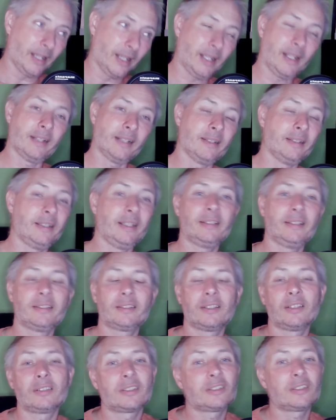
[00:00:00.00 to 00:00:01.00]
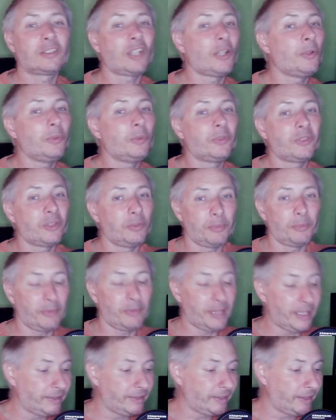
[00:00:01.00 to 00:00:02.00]
and it's just so super
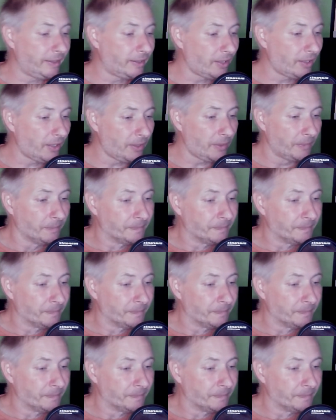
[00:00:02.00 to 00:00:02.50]
easy to do